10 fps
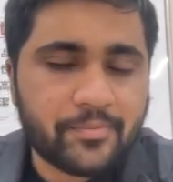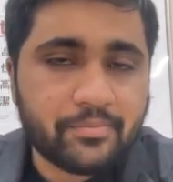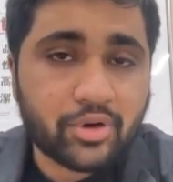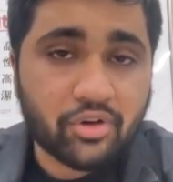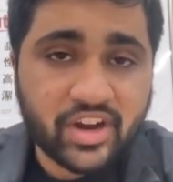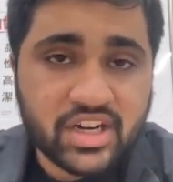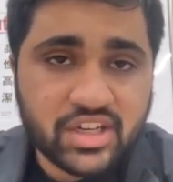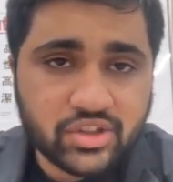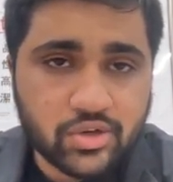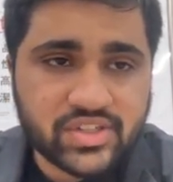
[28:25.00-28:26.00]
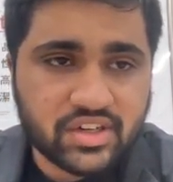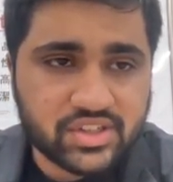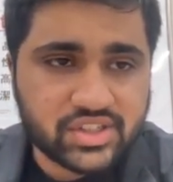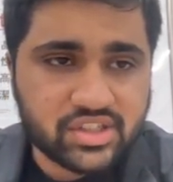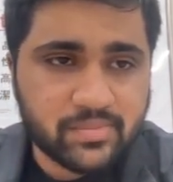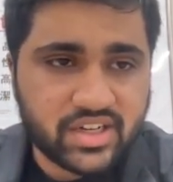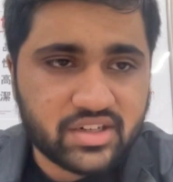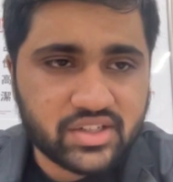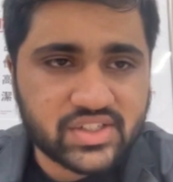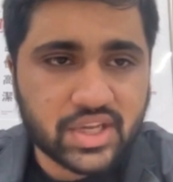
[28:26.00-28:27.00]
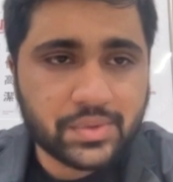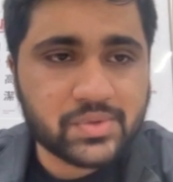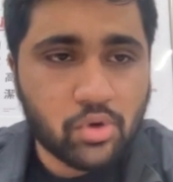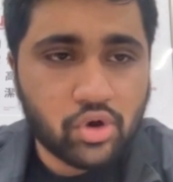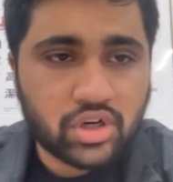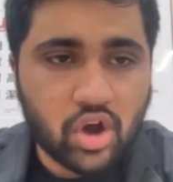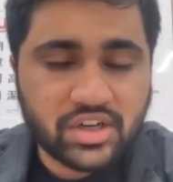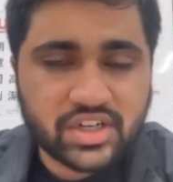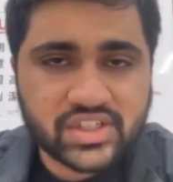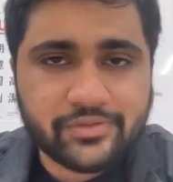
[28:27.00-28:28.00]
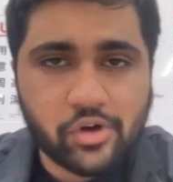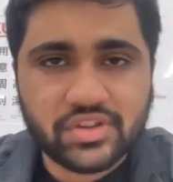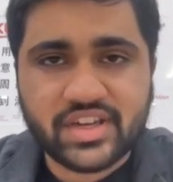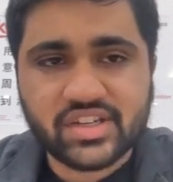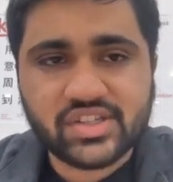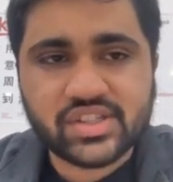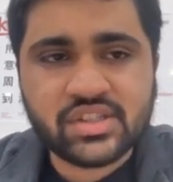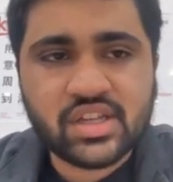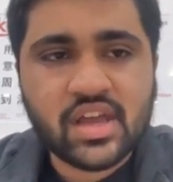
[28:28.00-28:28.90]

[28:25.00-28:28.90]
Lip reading: providing those additional metrics gives more context for the engine